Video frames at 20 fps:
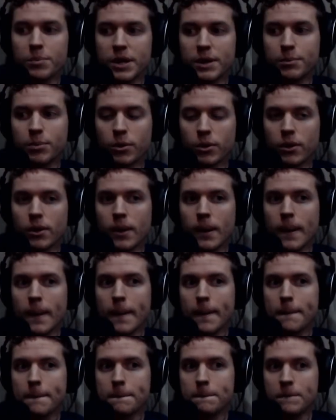people
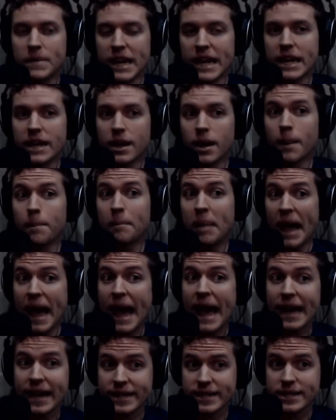made a
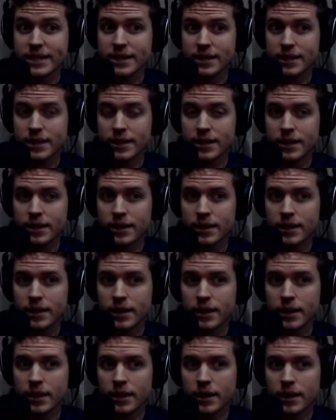pact
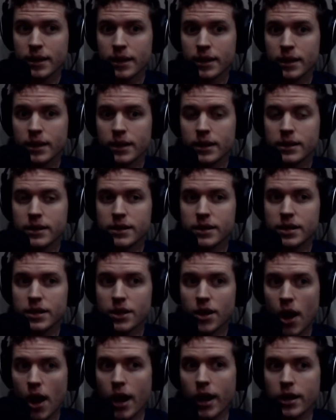to
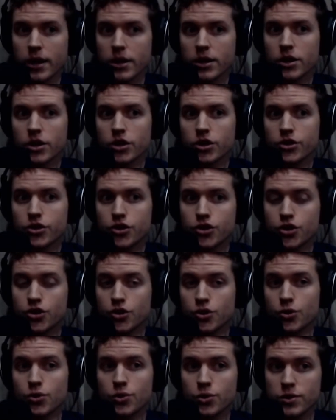not
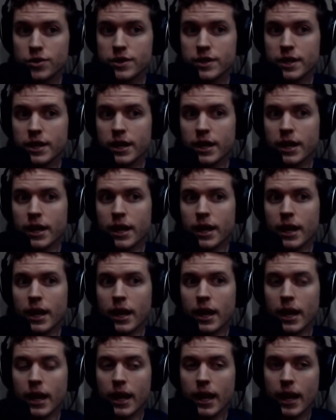choose
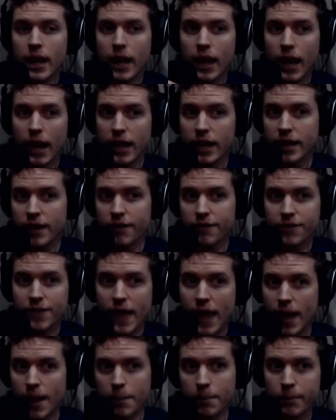any of
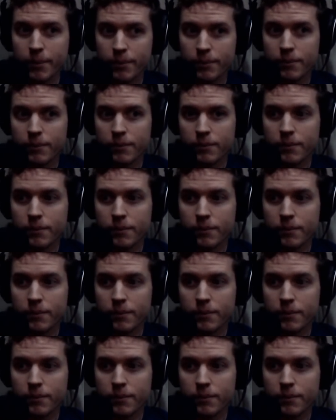them